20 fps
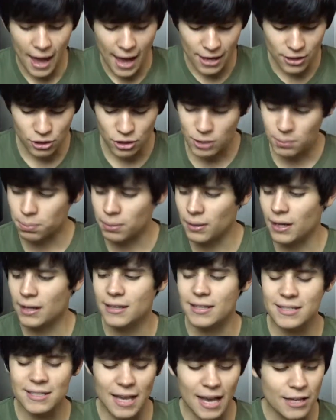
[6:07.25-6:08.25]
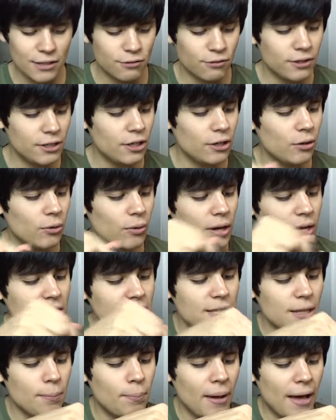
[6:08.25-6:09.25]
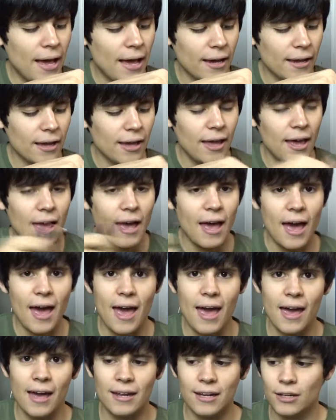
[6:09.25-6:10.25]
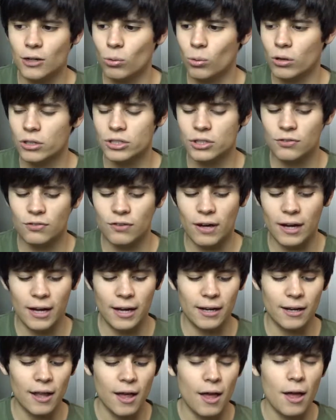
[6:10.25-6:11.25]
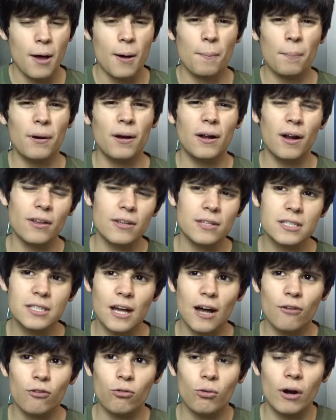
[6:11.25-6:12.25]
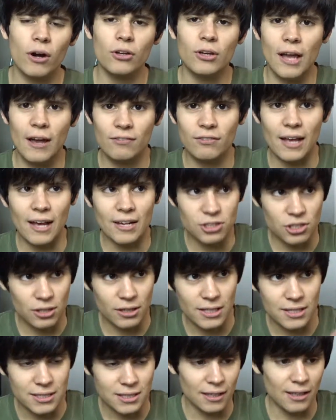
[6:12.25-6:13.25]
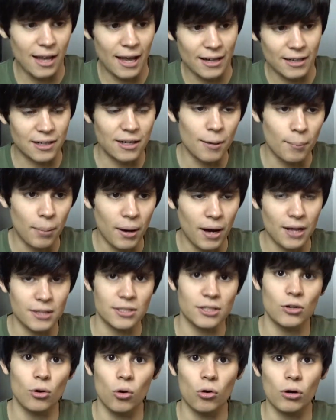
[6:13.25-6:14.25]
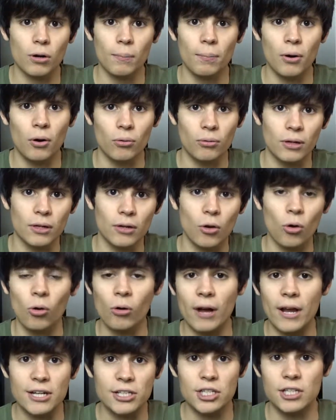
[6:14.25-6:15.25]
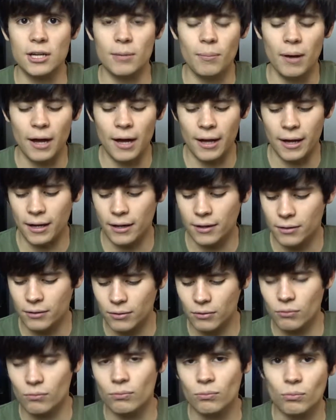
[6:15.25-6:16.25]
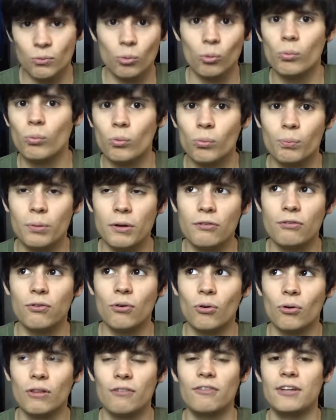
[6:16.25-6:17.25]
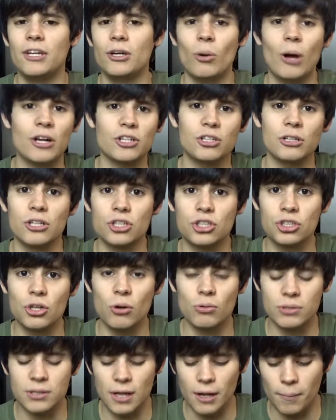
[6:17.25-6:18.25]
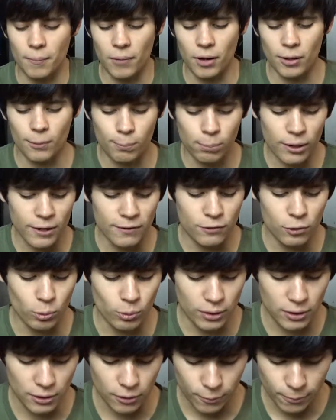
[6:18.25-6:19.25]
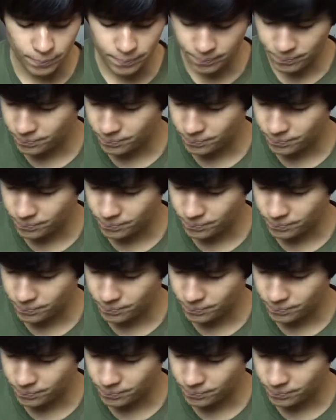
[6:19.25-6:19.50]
And you just plug this S-Video into the back and it'll work just fine. But on the software, you have to actually select composite or component or HDMI before the video actually shows up on the preview window.